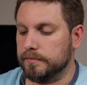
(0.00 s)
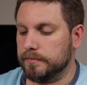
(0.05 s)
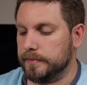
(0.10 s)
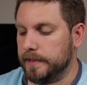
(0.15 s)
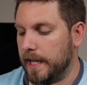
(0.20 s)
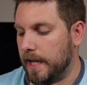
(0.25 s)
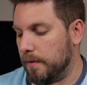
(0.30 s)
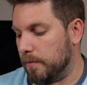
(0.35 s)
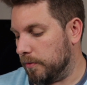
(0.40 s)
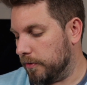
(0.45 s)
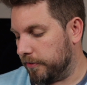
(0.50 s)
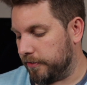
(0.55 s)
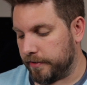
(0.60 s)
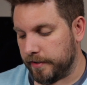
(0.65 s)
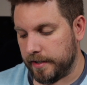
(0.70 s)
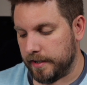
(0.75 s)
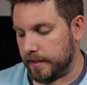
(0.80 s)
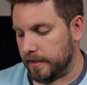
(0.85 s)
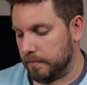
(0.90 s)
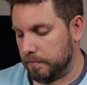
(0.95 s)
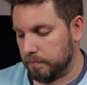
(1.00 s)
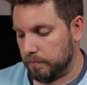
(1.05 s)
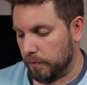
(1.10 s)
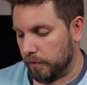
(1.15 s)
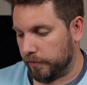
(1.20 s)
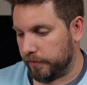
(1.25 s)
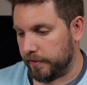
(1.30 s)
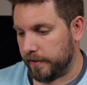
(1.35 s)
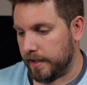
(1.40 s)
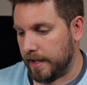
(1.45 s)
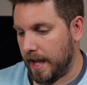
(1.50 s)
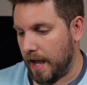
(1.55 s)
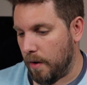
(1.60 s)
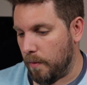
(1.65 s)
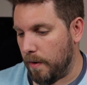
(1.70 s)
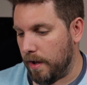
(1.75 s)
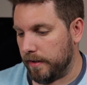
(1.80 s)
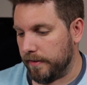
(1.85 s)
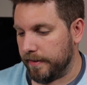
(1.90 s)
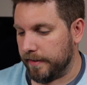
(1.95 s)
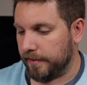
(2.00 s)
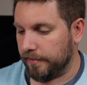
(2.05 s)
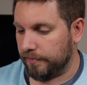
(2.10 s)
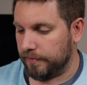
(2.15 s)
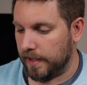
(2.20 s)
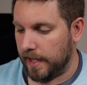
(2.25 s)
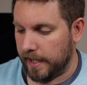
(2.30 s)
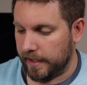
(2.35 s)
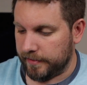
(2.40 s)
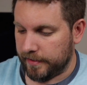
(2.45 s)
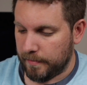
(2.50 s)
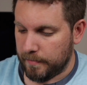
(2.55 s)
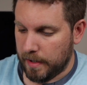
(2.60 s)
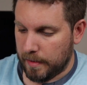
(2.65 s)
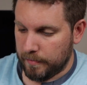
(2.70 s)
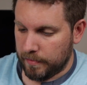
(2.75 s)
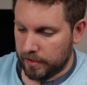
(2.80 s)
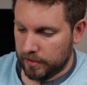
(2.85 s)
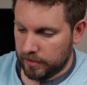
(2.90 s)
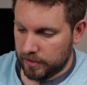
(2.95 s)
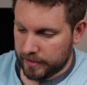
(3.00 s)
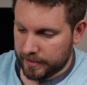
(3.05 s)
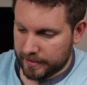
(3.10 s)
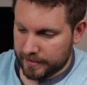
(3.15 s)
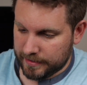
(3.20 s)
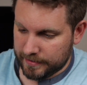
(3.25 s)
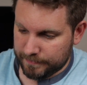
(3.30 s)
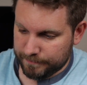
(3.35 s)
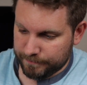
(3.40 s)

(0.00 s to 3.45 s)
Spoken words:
Yeah, we'll see. We'll see how well this flies. I'm gonna look.